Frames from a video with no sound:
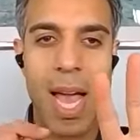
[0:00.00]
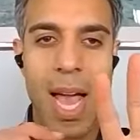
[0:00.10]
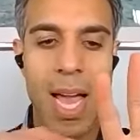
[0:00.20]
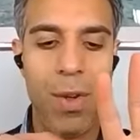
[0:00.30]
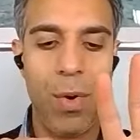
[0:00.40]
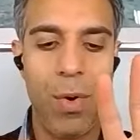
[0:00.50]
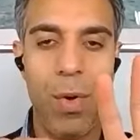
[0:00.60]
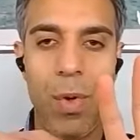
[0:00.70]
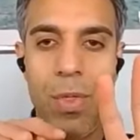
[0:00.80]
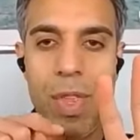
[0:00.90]
and
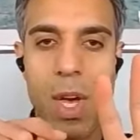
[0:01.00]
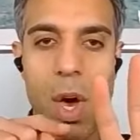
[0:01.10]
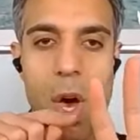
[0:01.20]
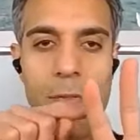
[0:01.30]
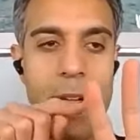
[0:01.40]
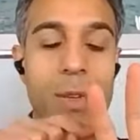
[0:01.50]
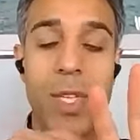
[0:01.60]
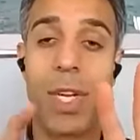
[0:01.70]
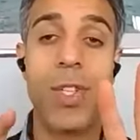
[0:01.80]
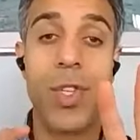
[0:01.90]
it was
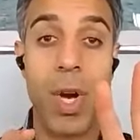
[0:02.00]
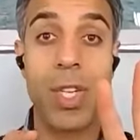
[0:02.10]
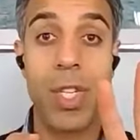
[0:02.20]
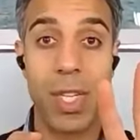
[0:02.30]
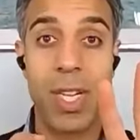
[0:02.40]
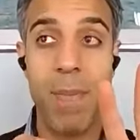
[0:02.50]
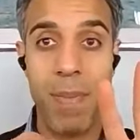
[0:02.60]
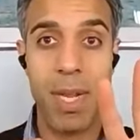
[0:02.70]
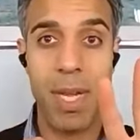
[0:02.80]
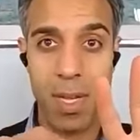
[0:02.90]
a construction
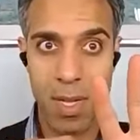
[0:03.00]
company.